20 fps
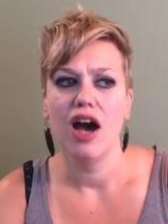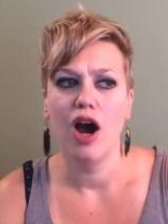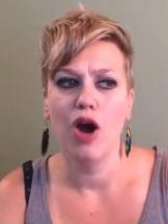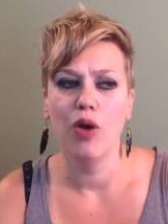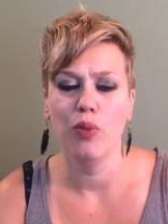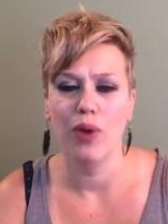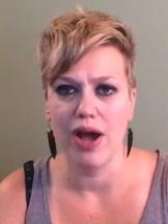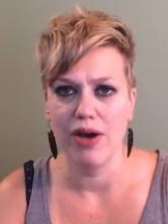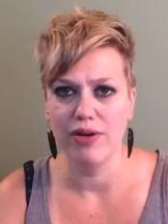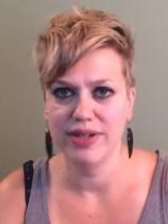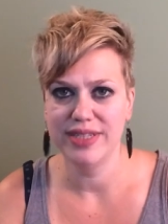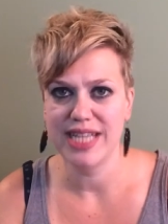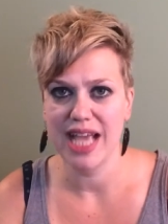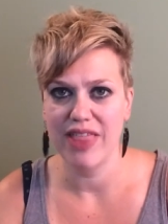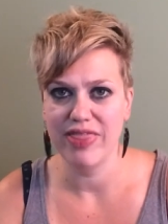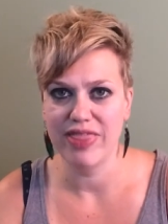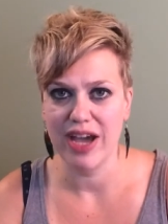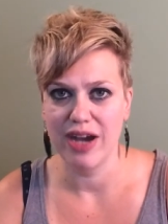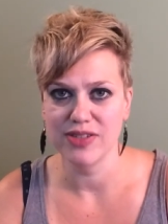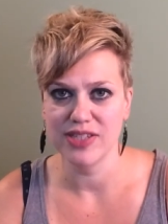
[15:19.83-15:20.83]
around
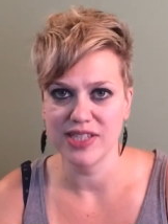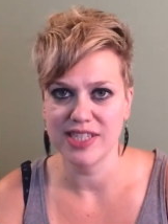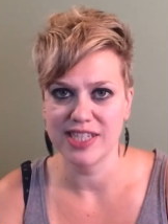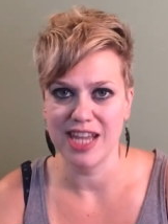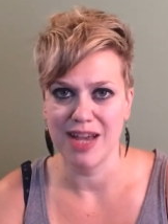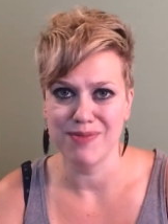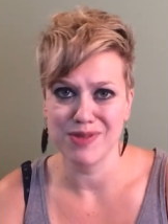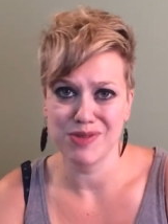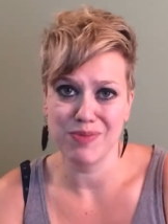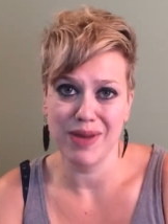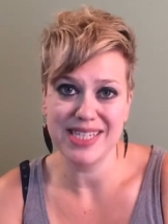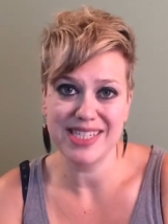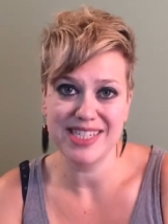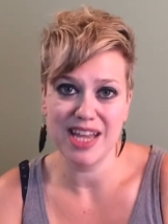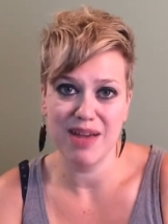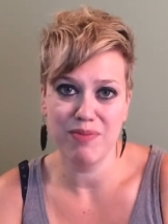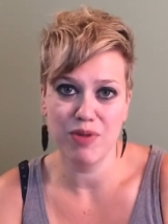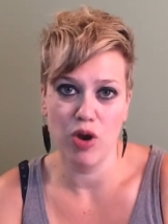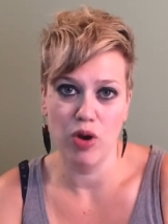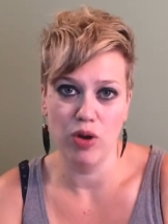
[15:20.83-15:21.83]
10,000 steps. My
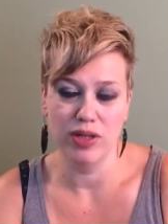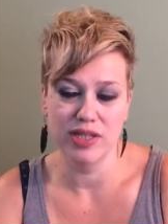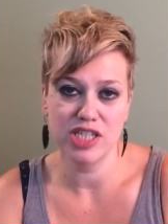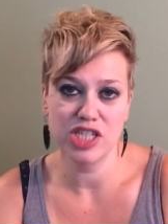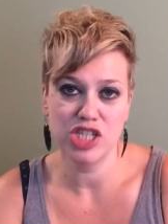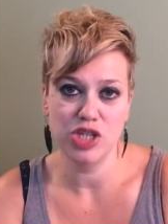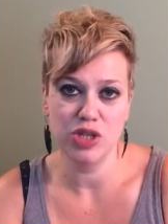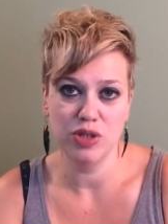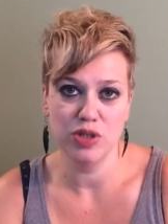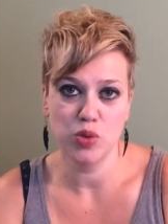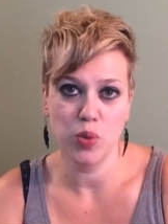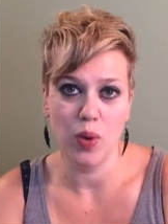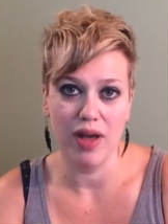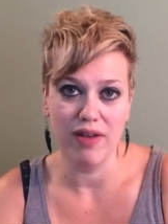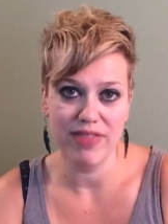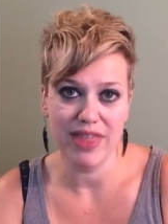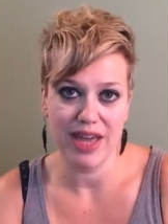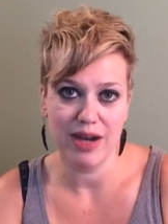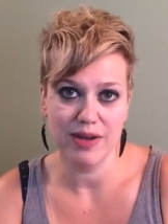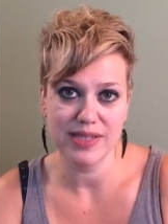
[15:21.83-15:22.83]
step goal is
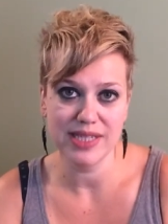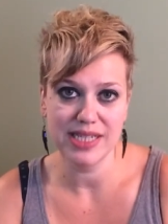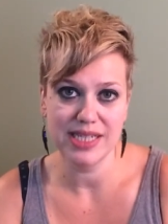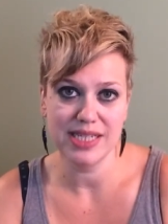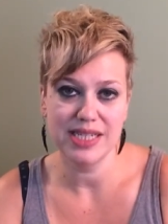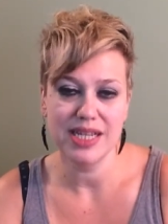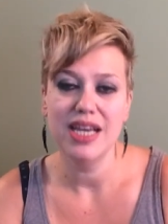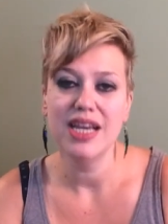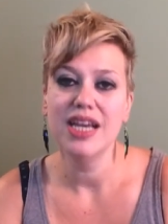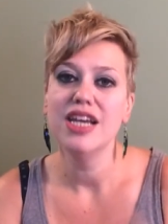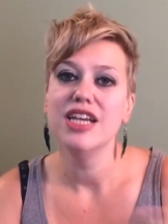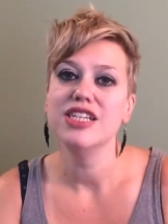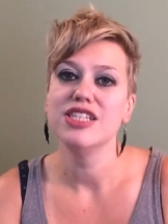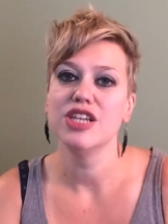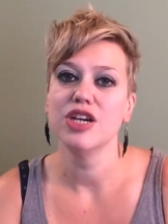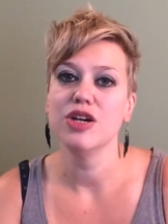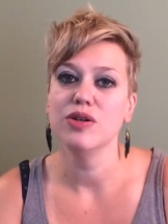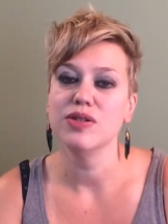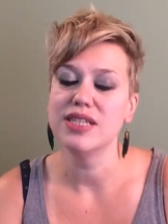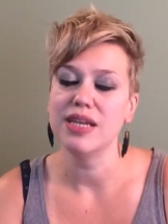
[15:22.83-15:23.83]
12,000.
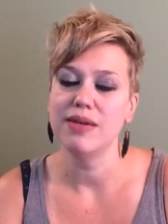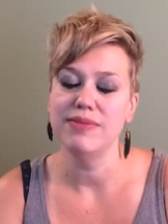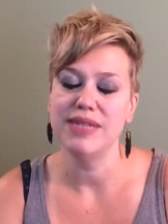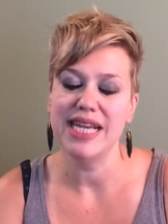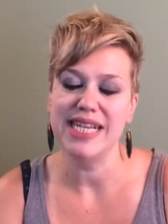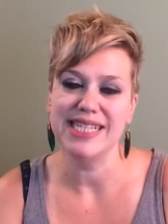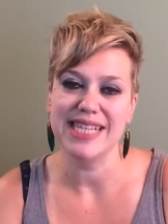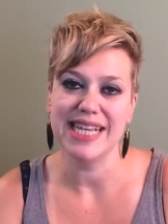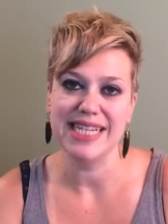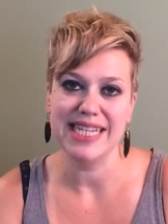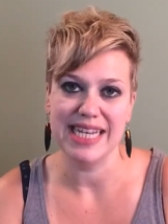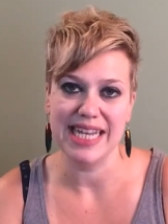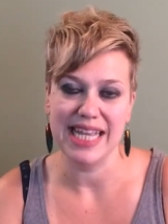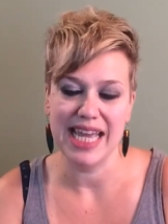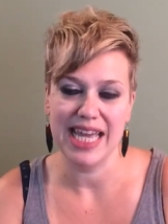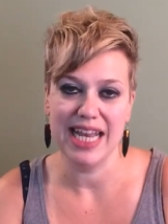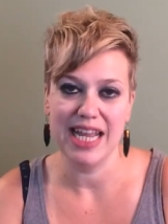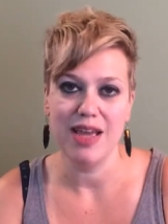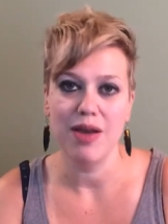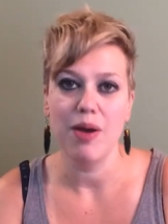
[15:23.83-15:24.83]
So some days I didn't
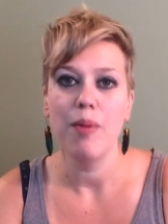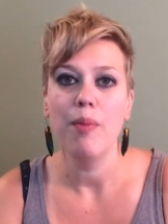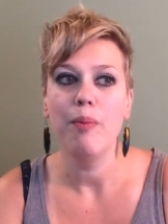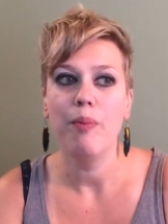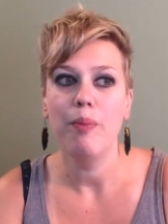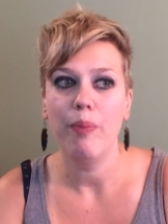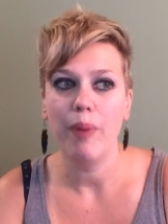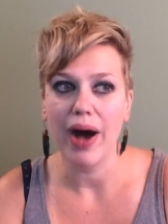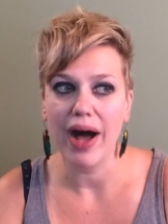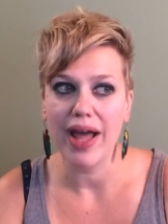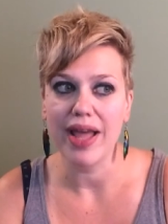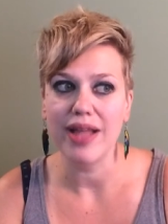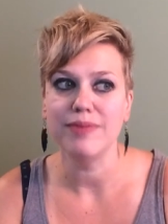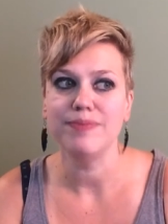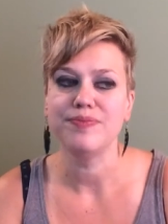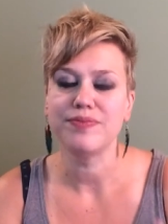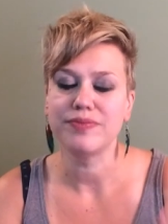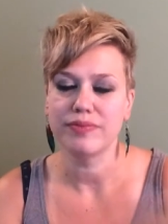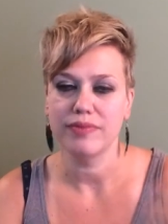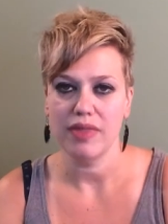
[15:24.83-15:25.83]
hit it, but
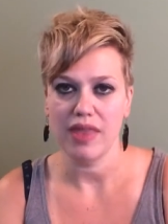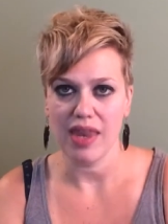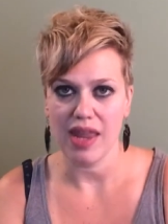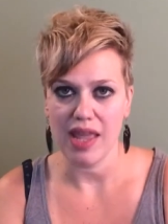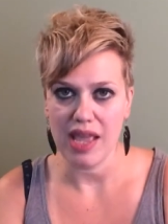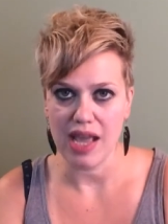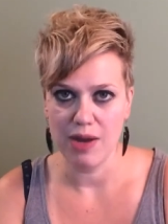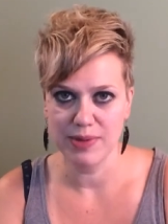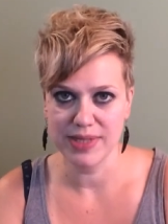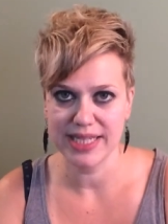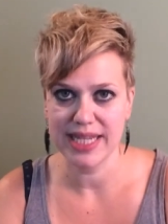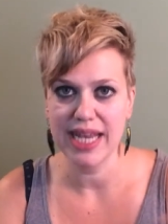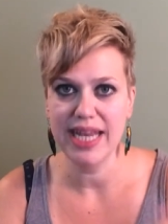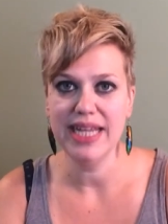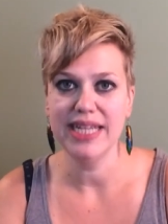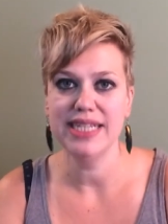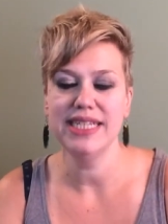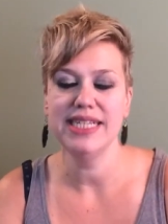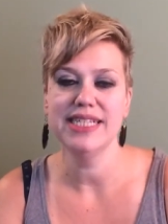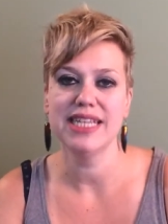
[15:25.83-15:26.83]
I was
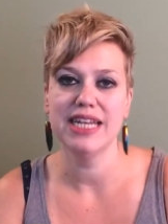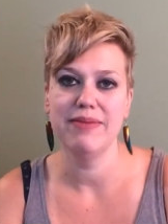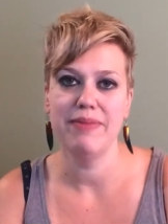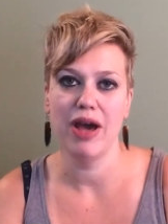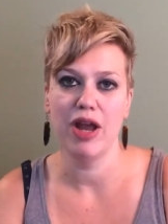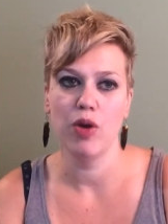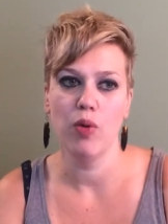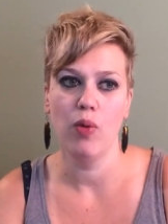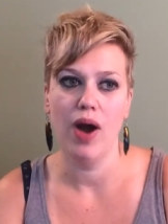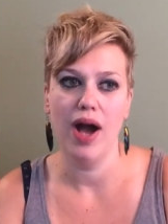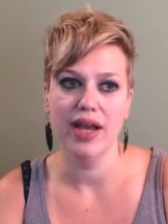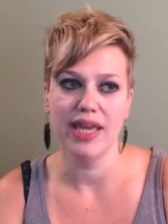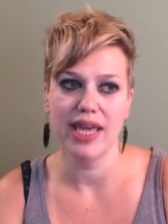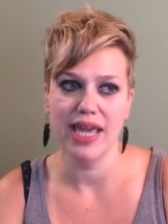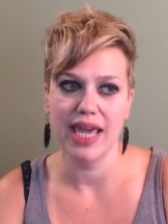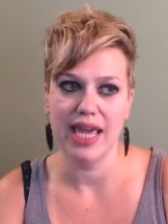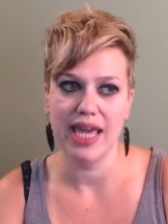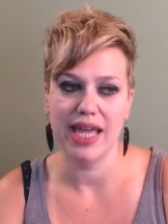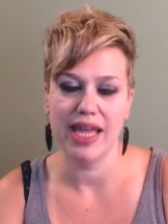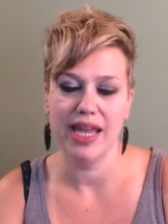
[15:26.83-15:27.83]
getting a decent amount of
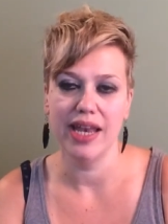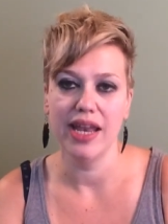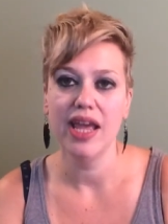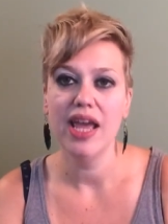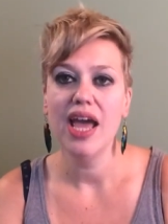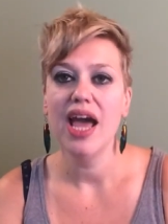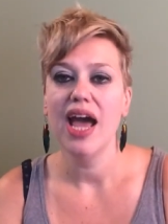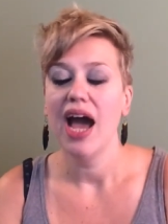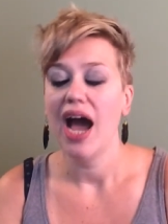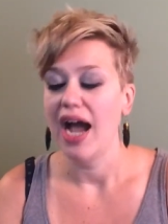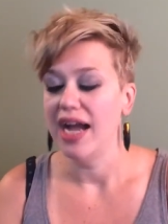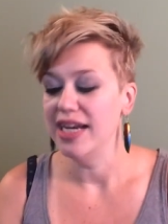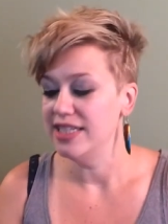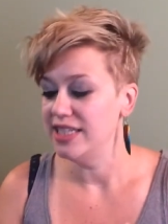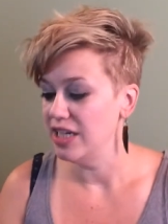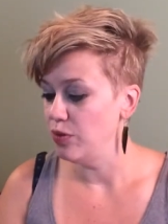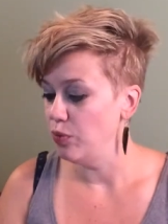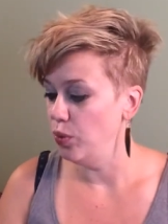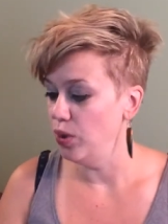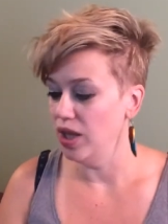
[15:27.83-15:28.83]
walking in. I
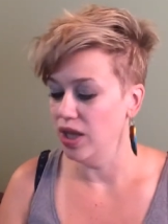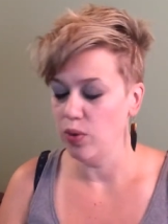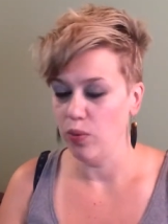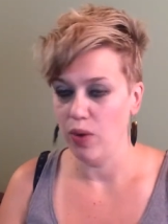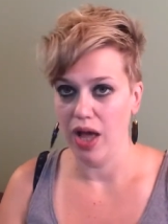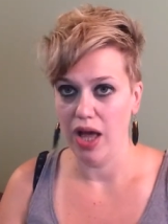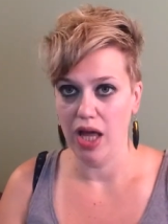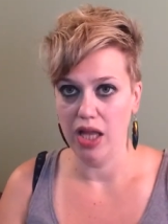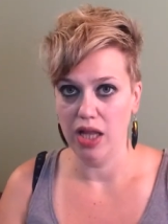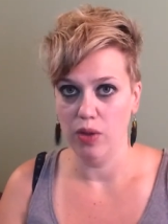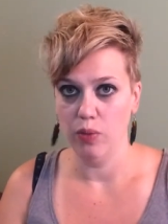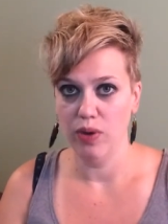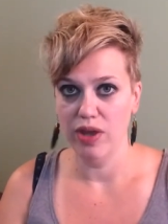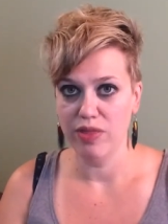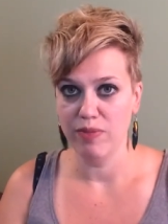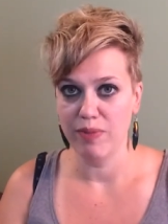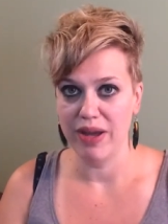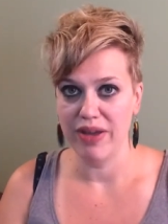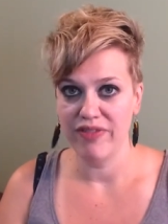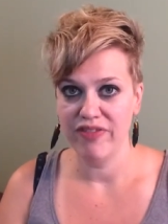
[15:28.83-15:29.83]
did really well
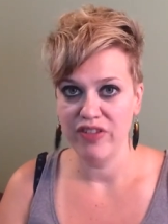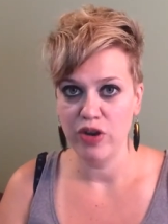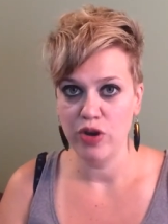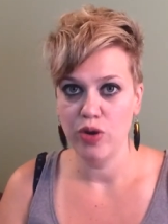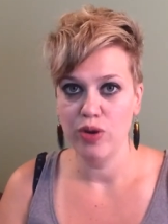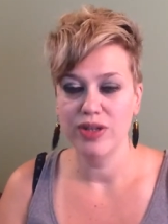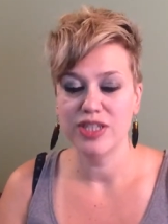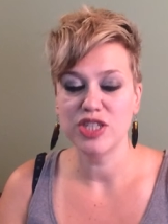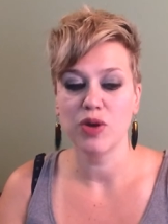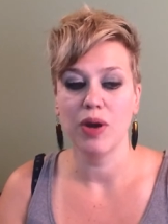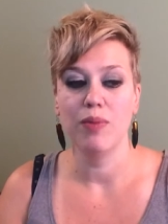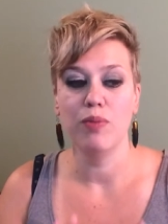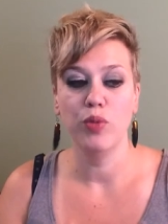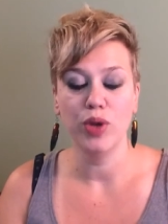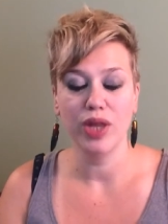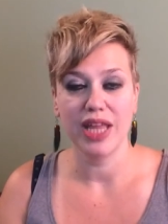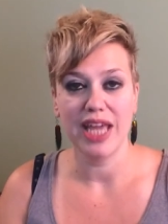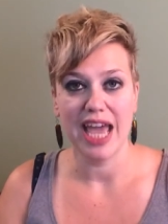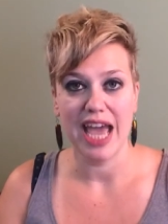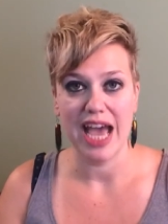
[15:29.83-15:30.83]
with my food, so I'm
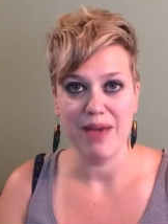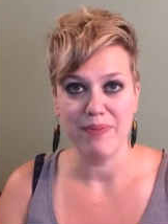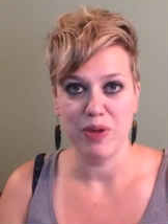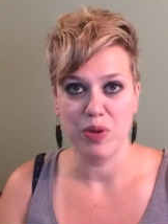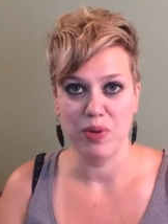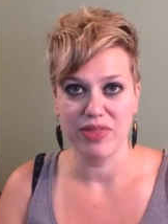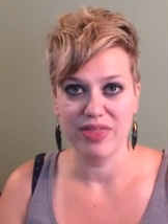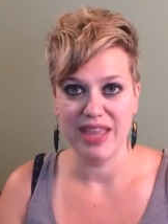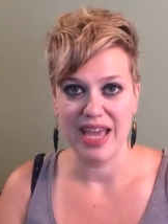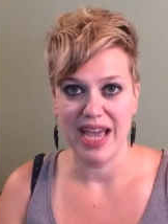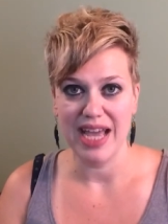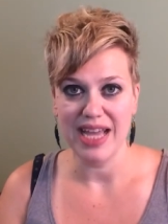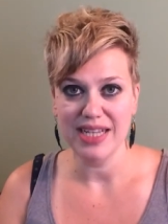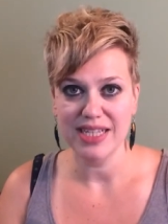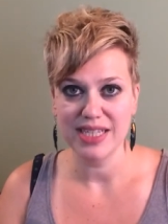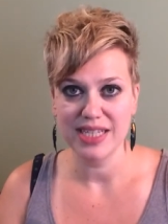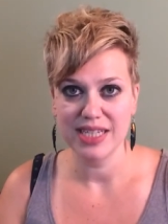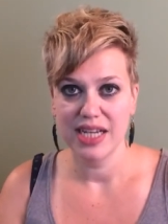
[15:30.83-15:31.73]
really happy with that.